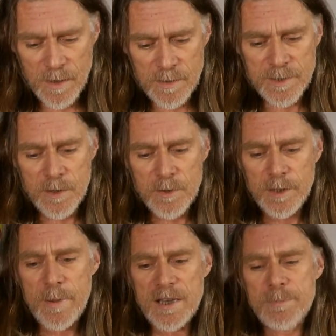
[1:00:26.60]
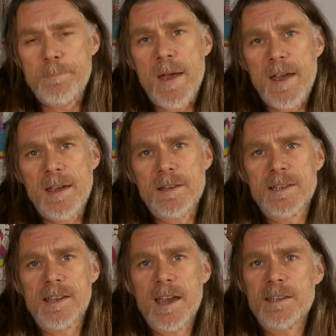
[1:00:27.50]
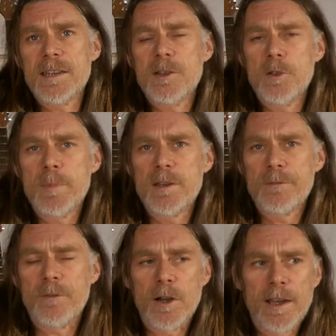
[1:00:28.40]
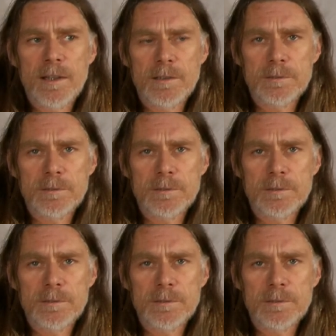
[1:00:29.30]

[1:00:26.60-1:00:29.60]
So your best bet is to get a dehumidifier